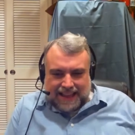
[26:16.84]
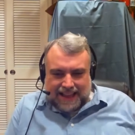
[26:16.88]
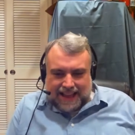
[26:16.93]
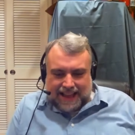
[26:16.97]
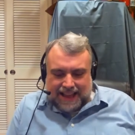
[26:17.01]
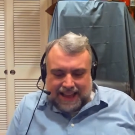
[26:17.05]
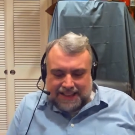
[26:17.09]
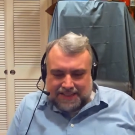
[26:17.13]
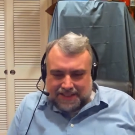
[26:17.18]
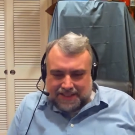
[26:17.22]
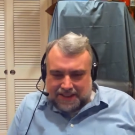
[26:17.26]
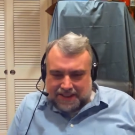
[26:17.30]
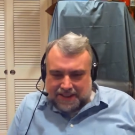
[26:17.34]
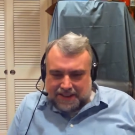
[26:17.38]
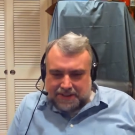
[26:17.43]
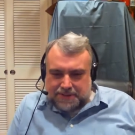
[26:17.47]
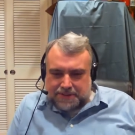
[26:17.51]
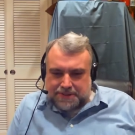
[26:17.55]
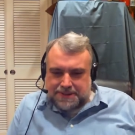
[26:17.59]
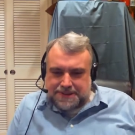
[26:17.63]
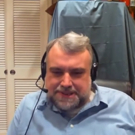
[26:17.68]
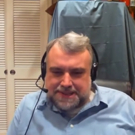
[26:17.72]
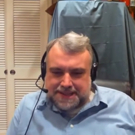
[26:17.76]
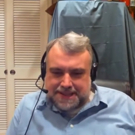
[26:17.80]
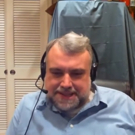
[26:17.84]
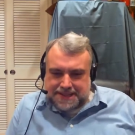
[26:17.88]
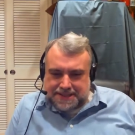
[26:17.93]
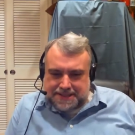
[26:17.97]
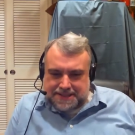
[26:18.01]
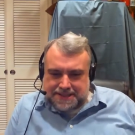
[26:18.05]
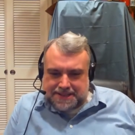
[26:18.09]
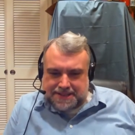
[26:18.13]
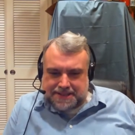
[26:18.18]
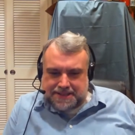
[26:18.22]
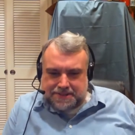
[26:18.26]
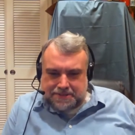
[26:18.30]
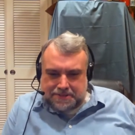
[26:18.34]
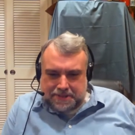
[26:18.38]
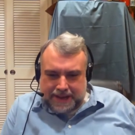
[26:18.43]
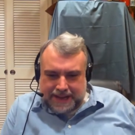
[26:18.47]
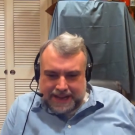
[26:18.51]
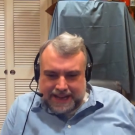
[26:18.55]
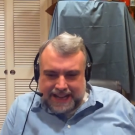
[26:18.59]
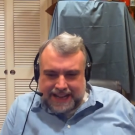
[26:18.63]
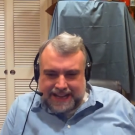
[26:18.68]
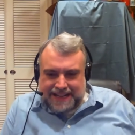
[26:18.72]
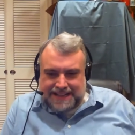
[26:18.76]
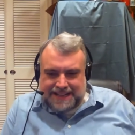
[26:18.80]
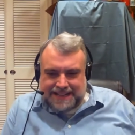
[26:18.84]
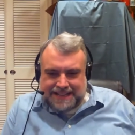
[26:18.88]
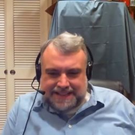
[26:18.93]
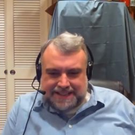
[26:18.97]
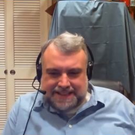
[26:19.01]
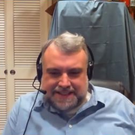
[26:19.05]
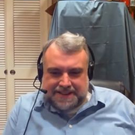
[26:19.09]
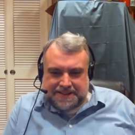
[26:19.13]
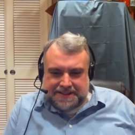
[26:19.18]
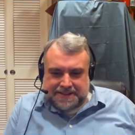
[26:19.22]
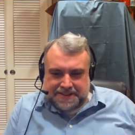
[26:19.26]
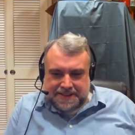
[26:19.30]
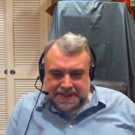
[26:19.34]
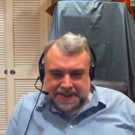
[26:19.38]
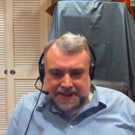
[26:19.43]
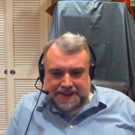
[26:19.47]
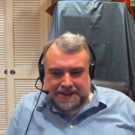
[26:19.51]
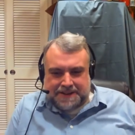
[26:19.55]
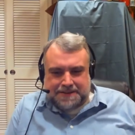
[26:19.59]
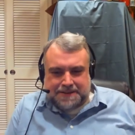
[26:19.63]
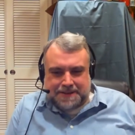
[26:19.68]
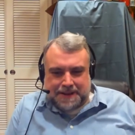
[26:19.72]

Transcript: I thought it was a good way to end it, though. You know,